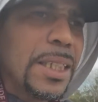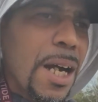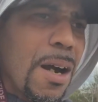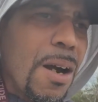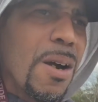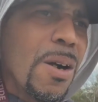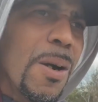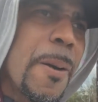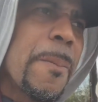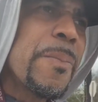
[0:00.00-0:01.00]
to y'all.
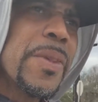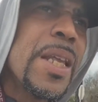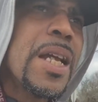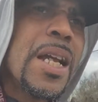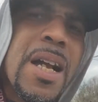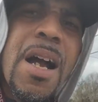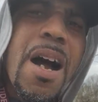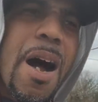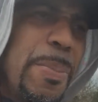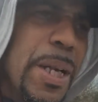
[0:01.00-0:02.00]

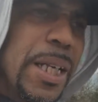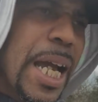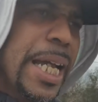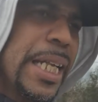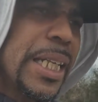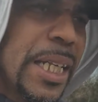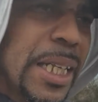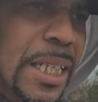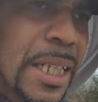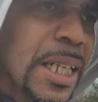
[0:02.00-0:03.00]
I've been like
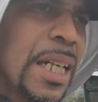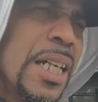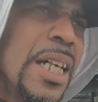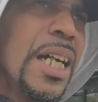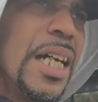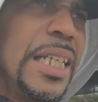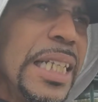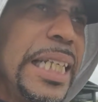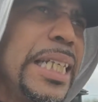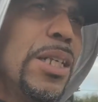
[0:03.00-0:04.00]
a
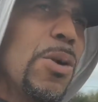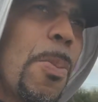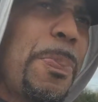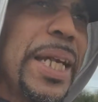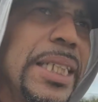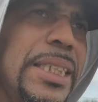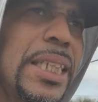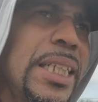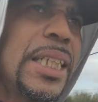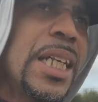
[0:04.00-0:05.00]
little bit
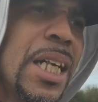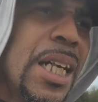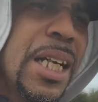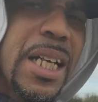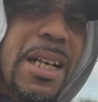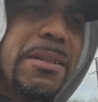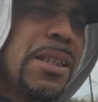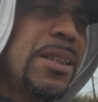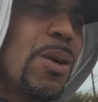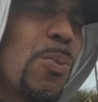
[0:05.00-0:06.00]

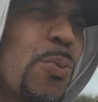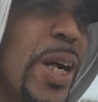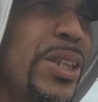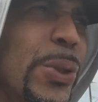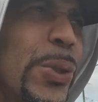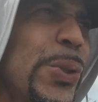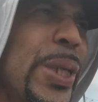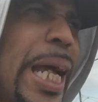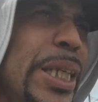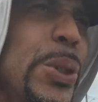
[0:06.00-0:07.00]
under the weather,
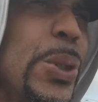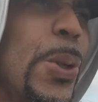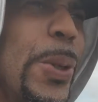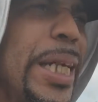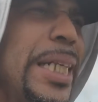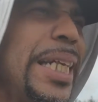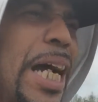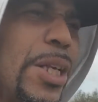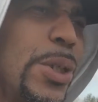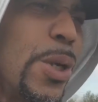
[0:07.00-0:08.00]
like, you know, in
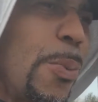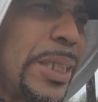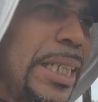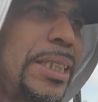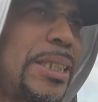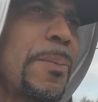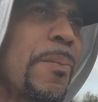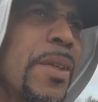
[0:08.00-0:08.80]
and out. You know, with this